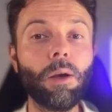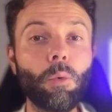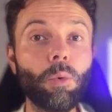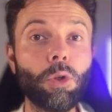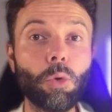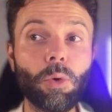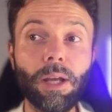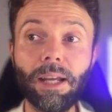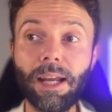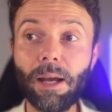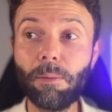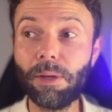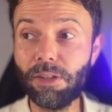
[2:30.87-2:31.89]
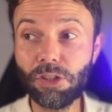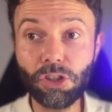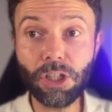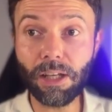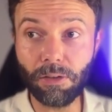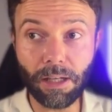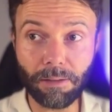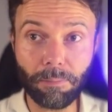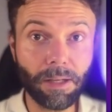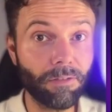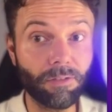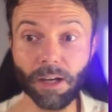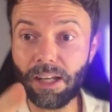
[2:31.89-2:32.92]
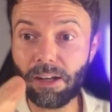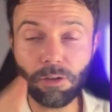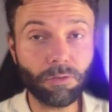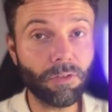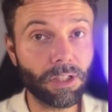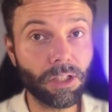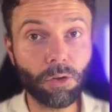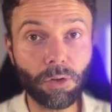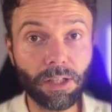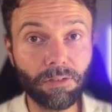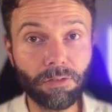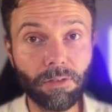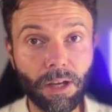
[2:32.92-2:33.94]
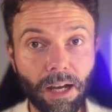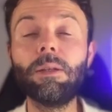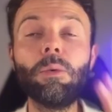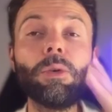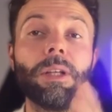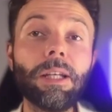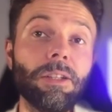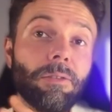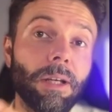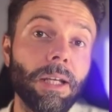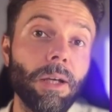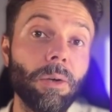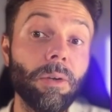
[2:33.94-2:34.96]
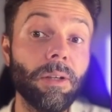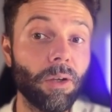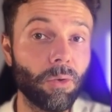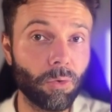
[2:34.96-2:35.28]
which will allow me to generate my final video in 5 or 6 videos,